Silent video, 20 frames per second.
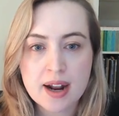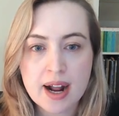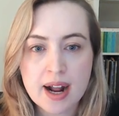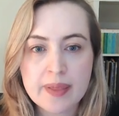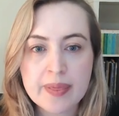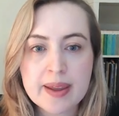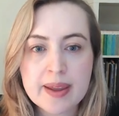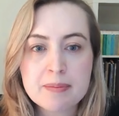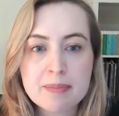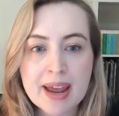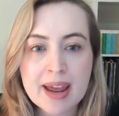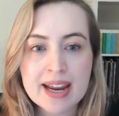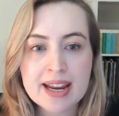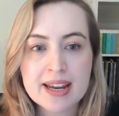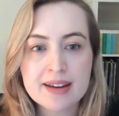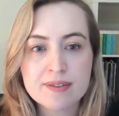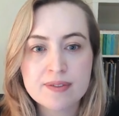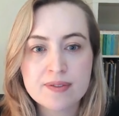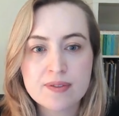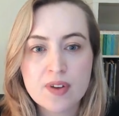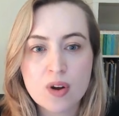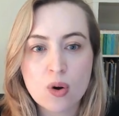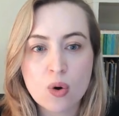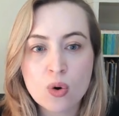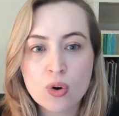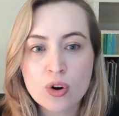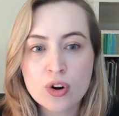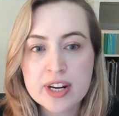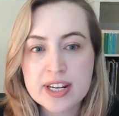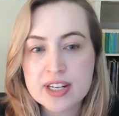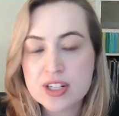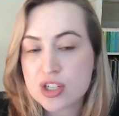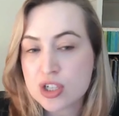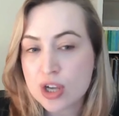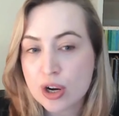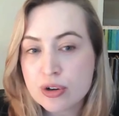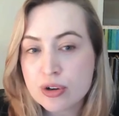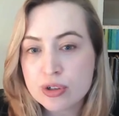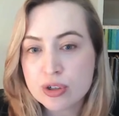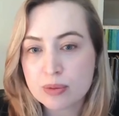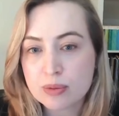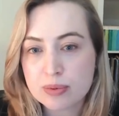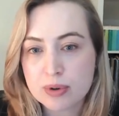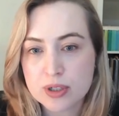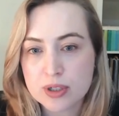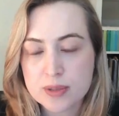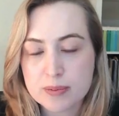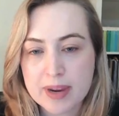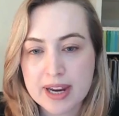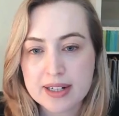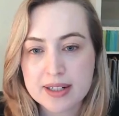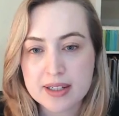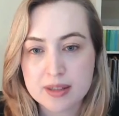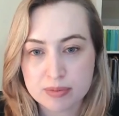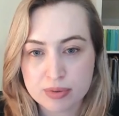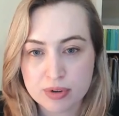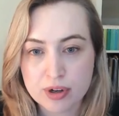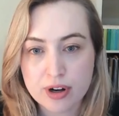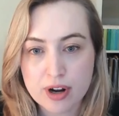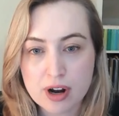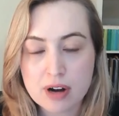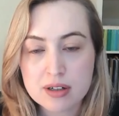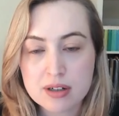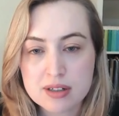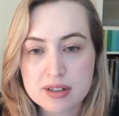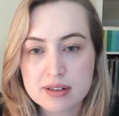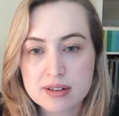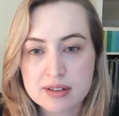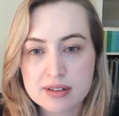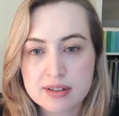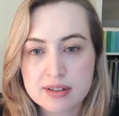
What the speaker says: and they may have already shown your prospect the product.